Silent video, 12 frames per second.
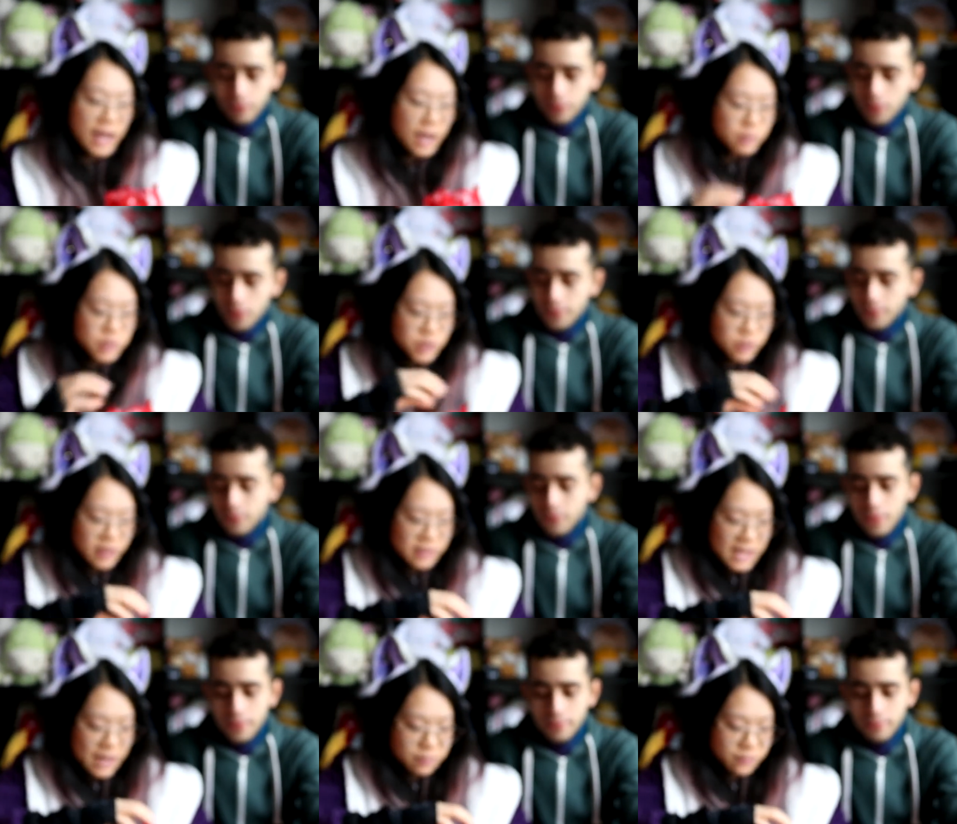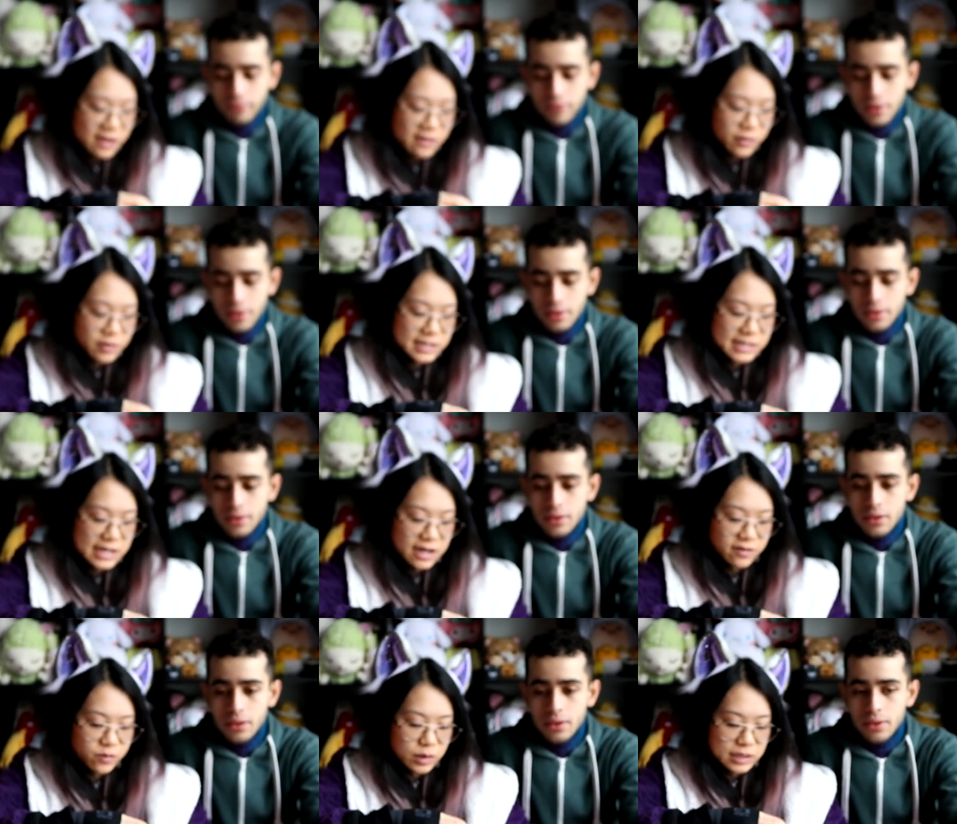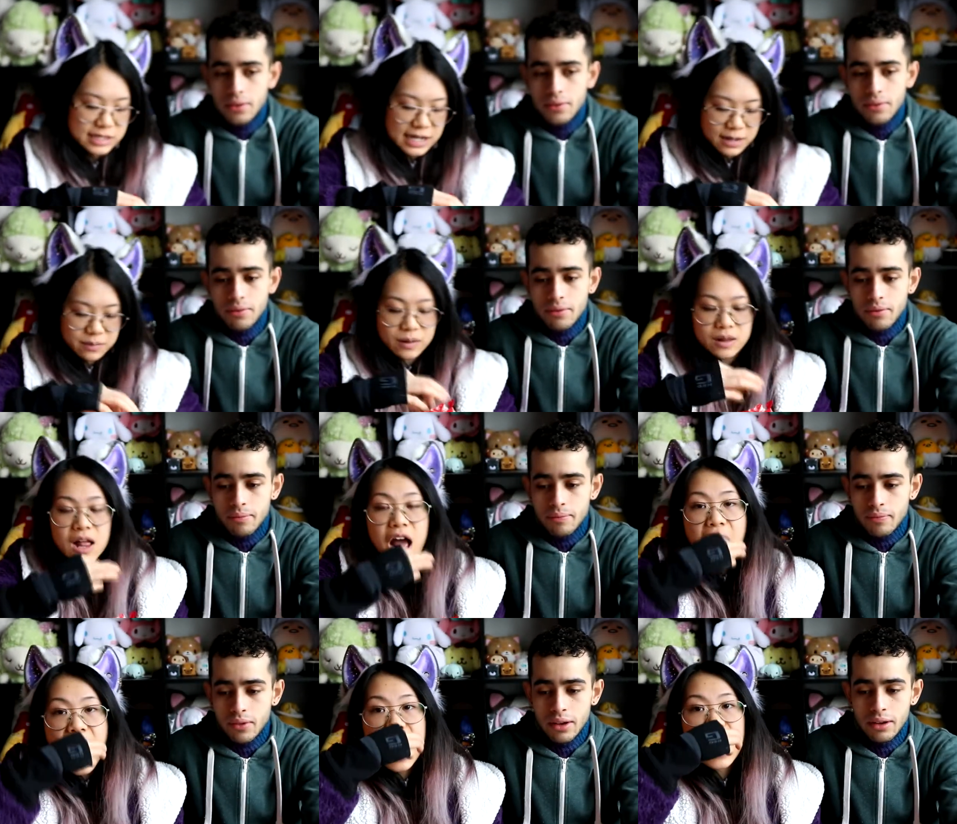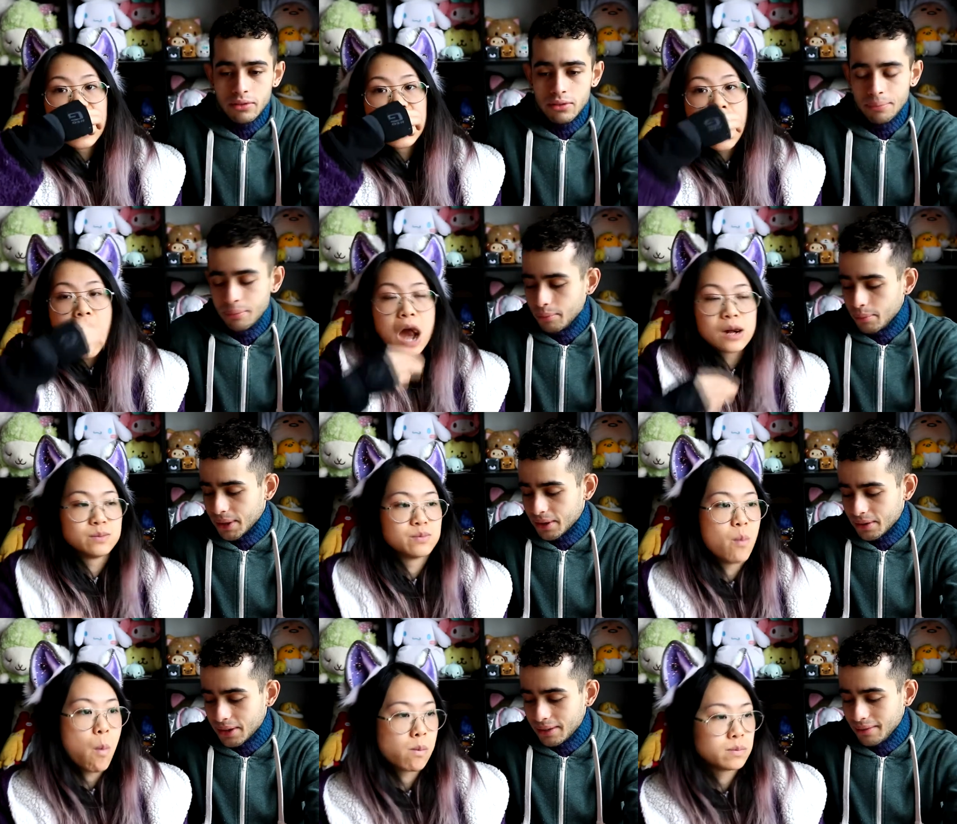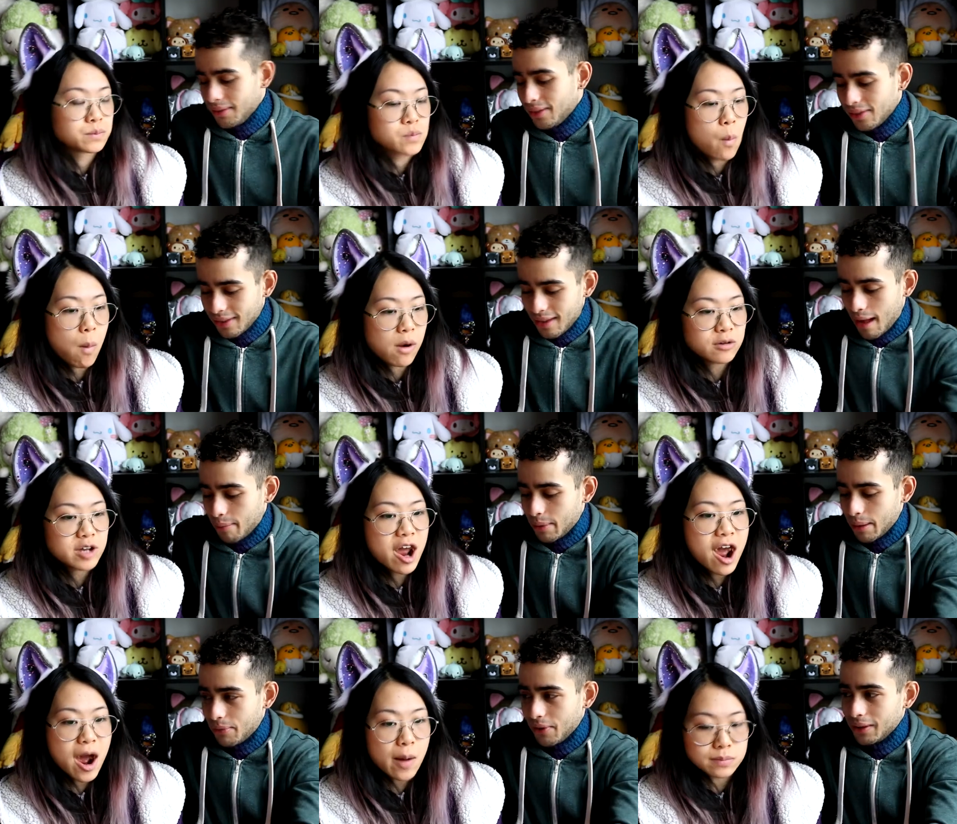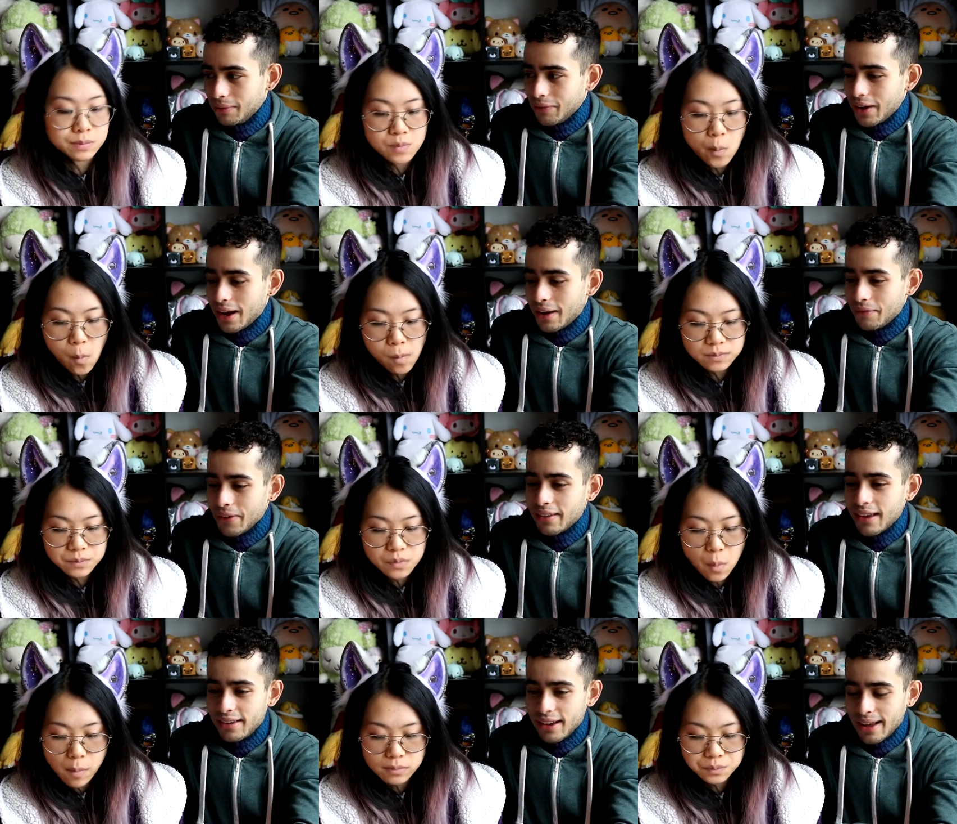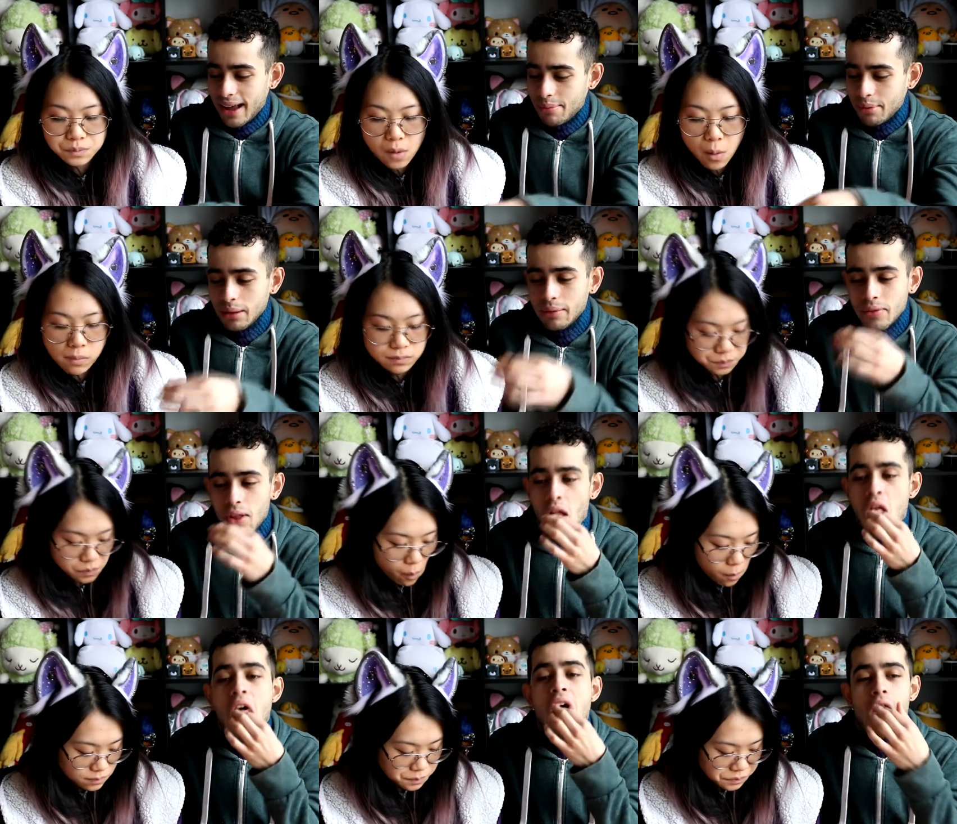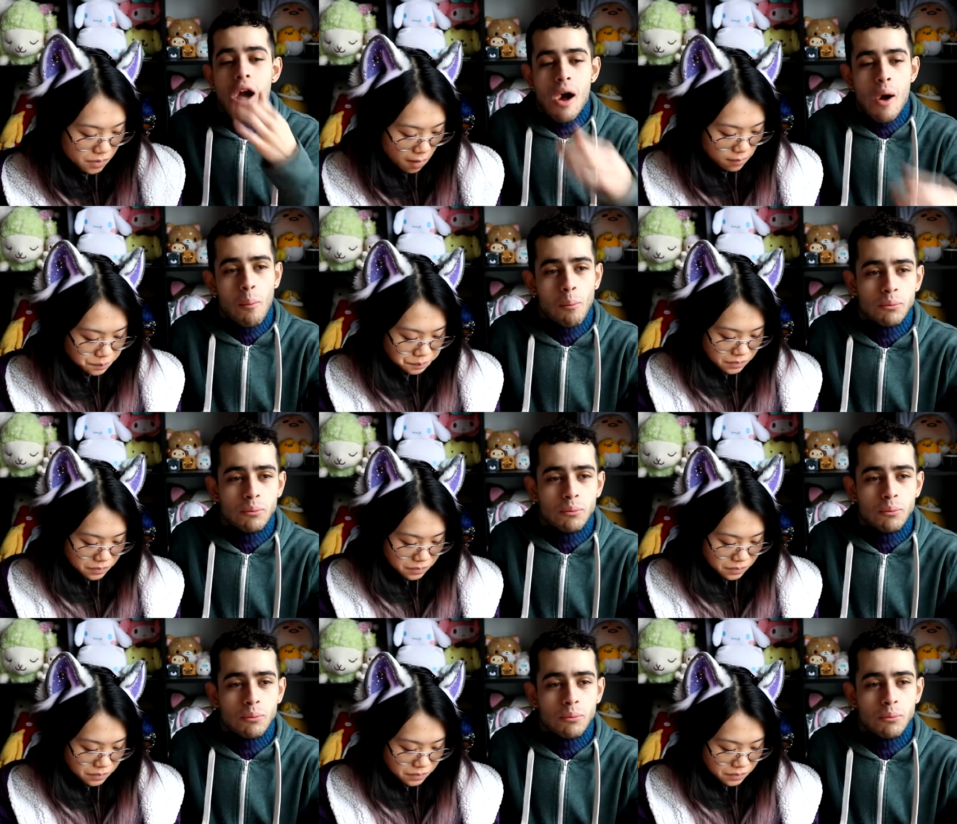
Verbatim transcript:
Speaker 1: how would you rate the apple flavor on a scale of 1 to apple?
Speaker 2: Moderate. Oh yeah. Yeah, it tasted like apple.
Speaker 1: Mm.
Speaker 2: Ah.